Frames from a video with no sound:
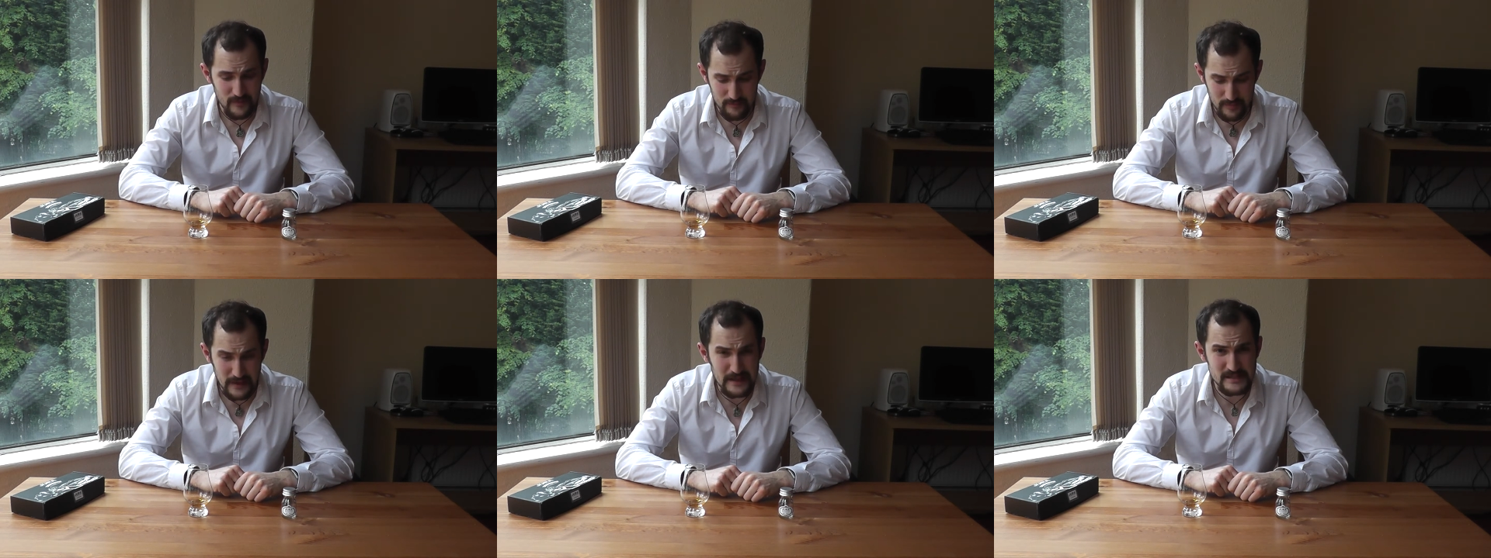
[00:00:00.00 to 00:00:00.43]

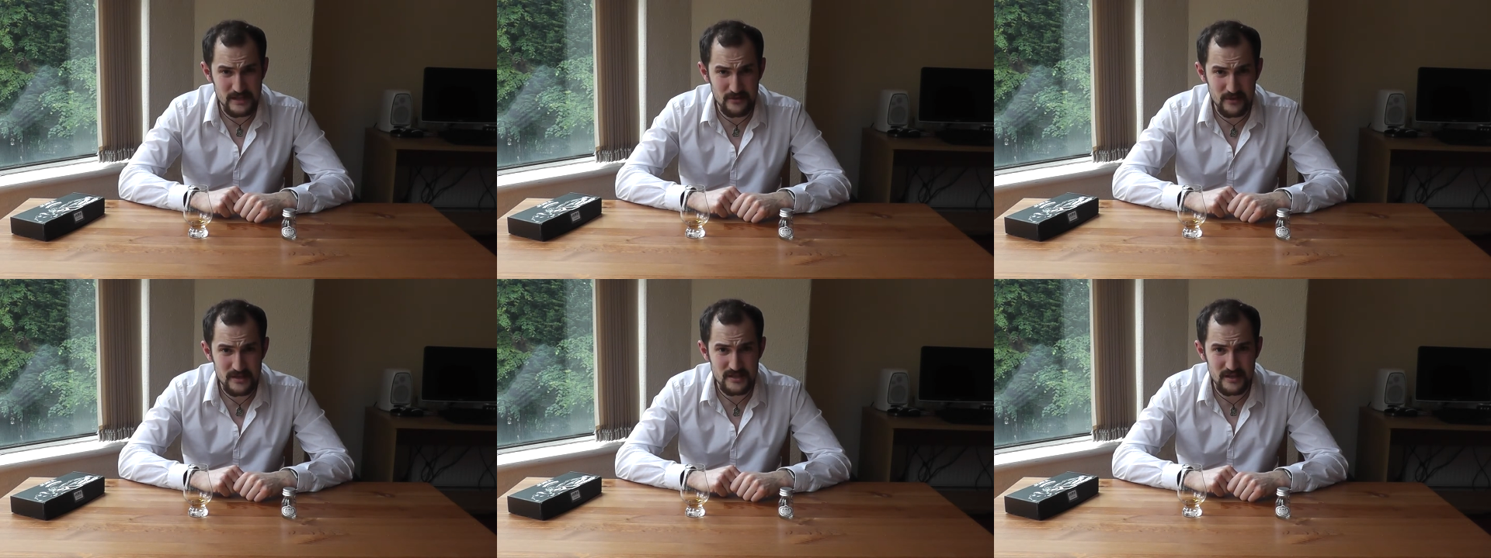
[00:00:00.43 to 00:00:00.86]
peaty
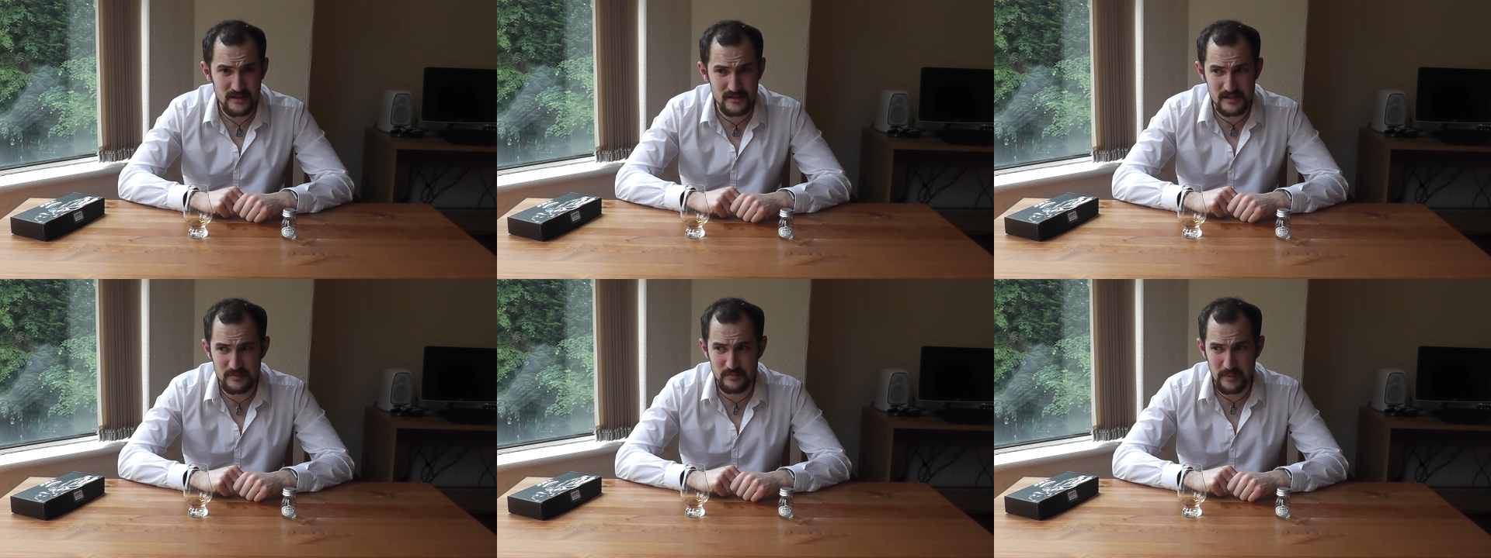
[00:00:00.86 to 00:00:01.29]
whiskey
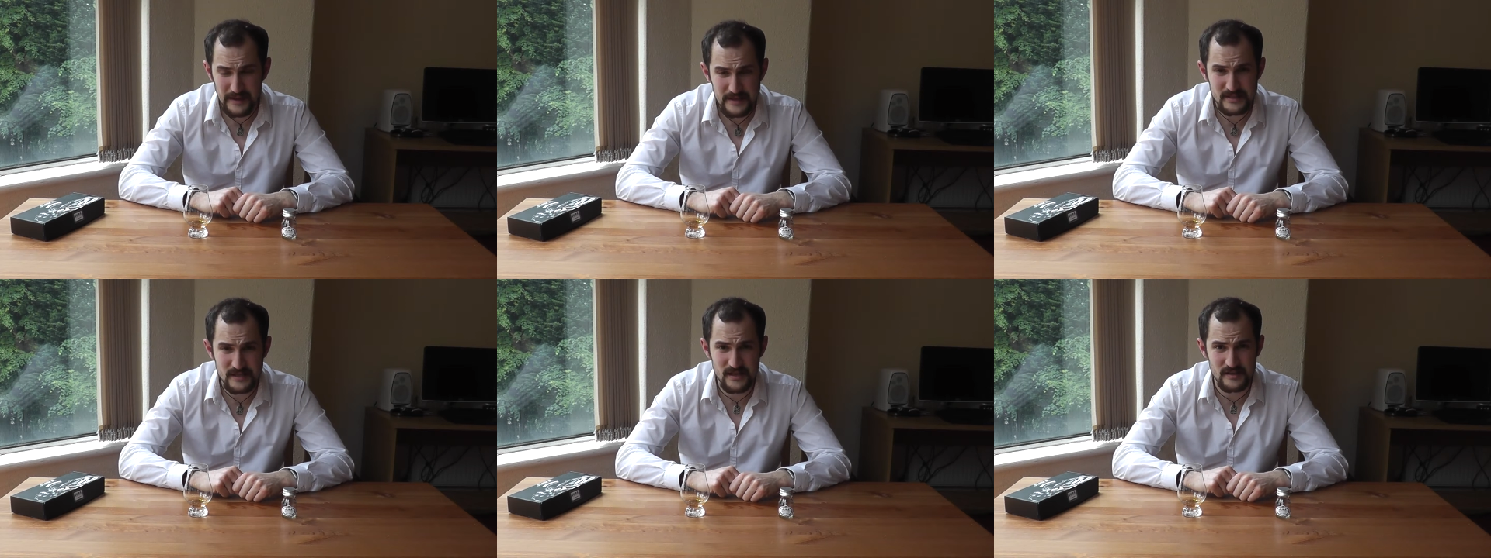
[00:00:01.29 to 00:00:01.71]
because it's
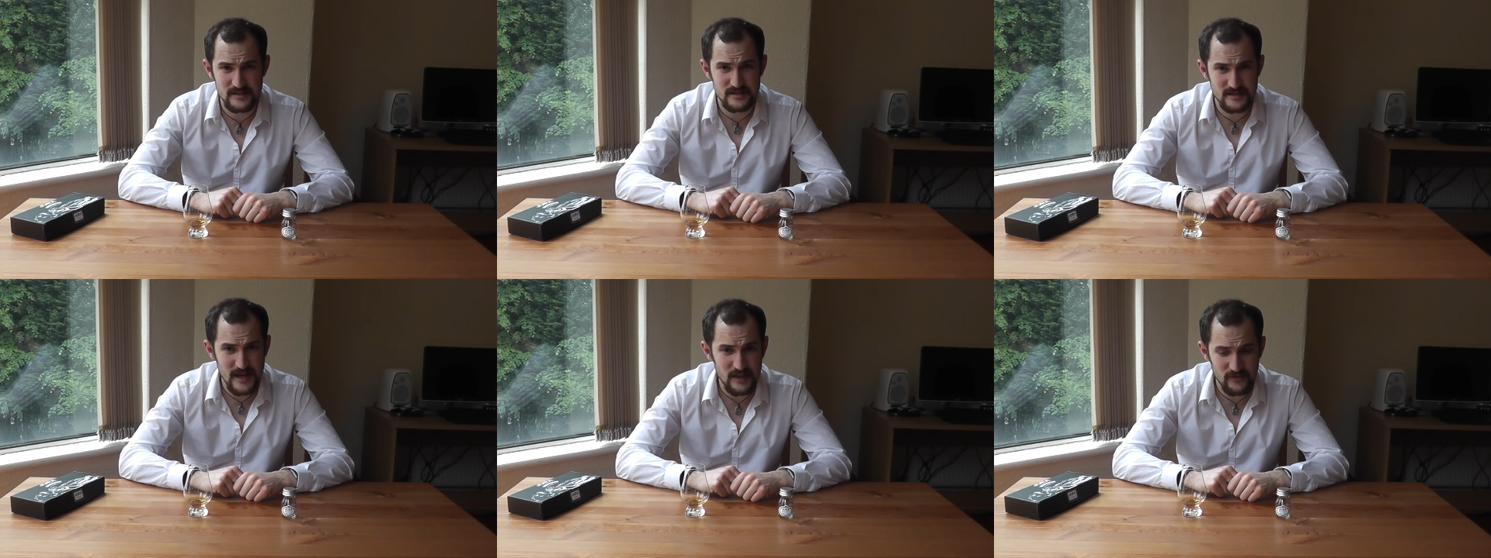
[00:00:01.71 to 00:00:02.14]
peaty and it's
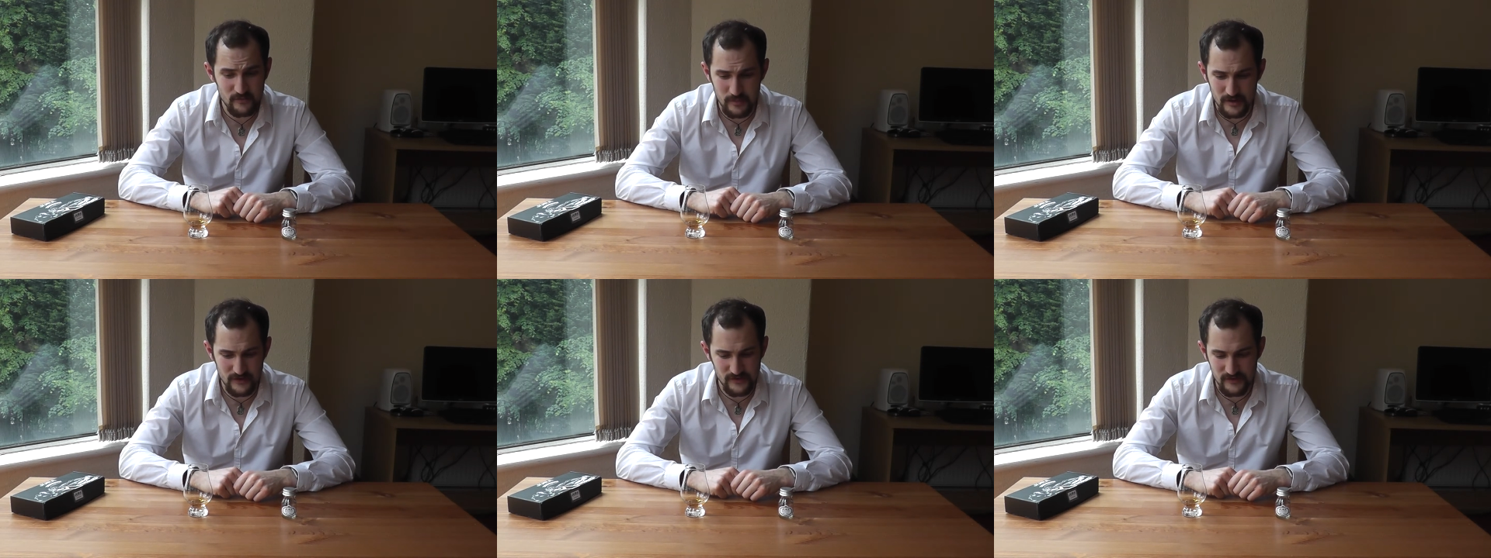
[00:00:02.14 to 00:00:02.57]
intense,
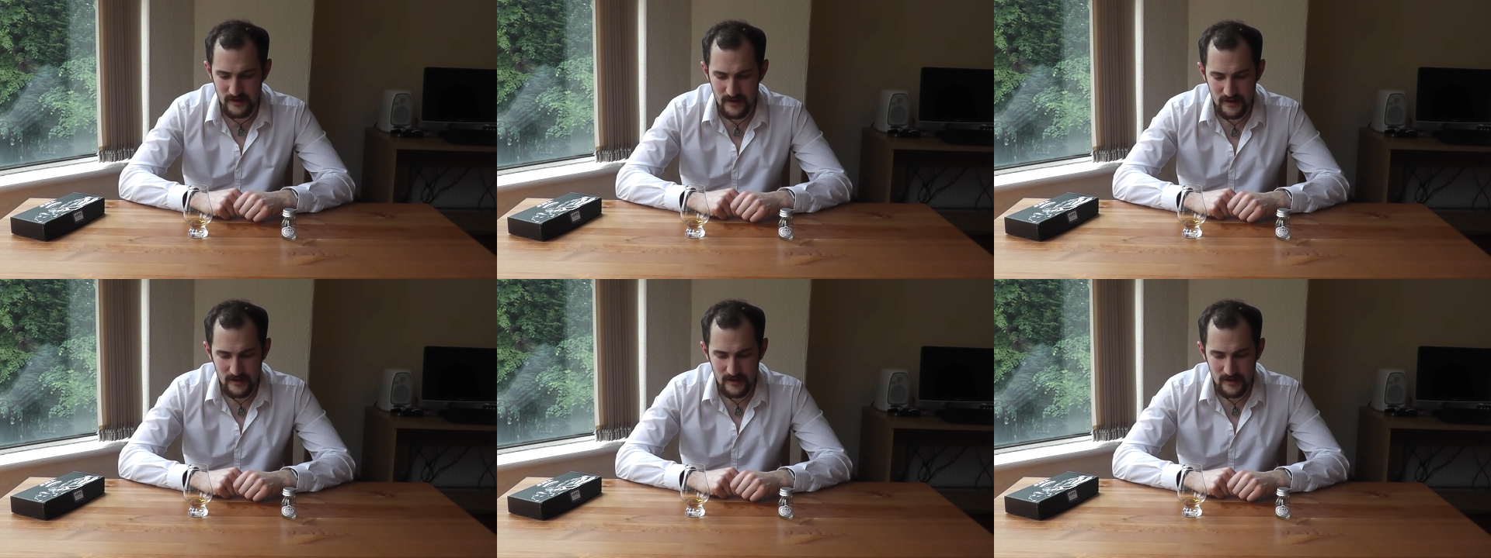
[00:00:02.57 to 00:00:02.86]
but it's